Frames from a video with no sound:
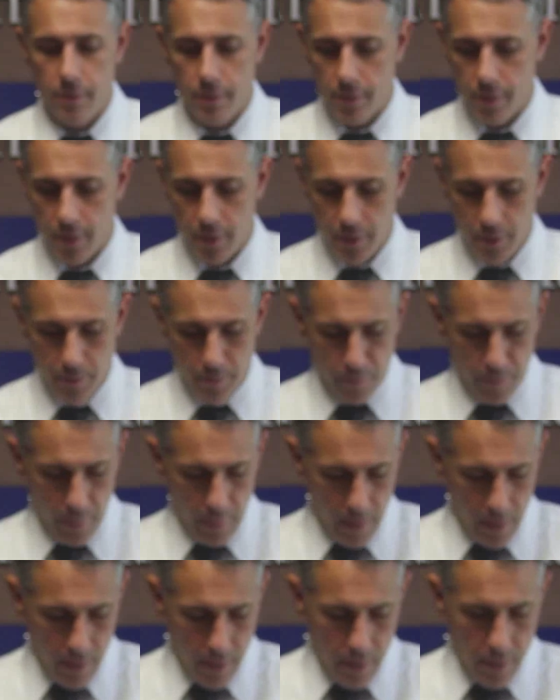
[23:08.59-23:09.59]
So
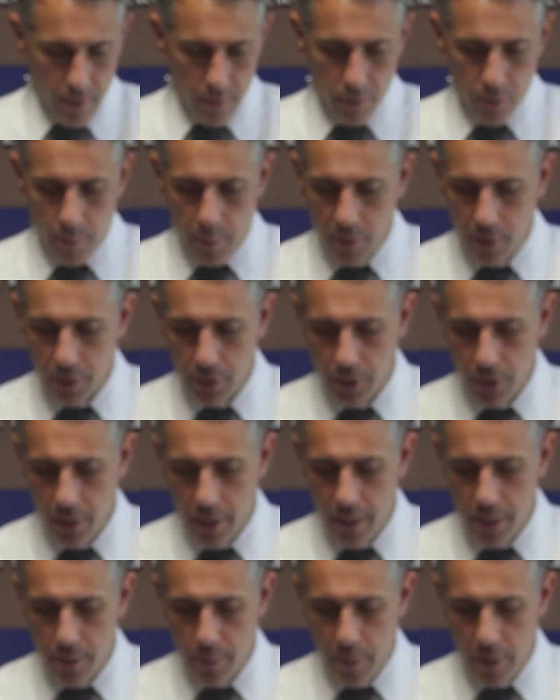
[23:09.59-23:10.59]
we're bullish on
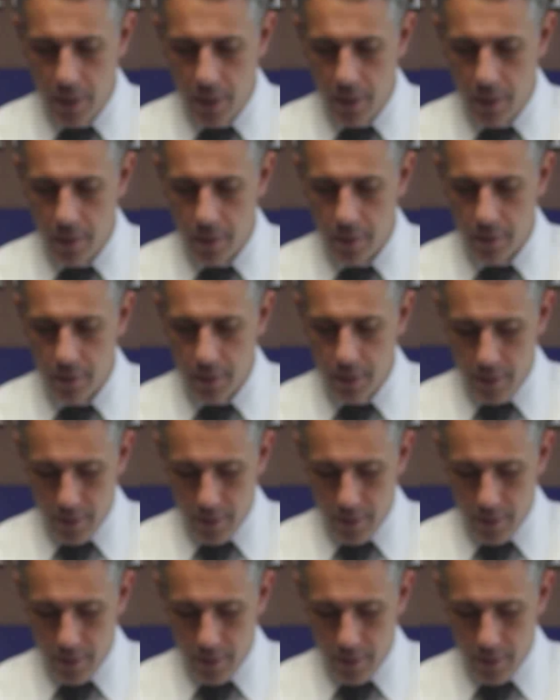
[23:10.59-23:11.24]
HP.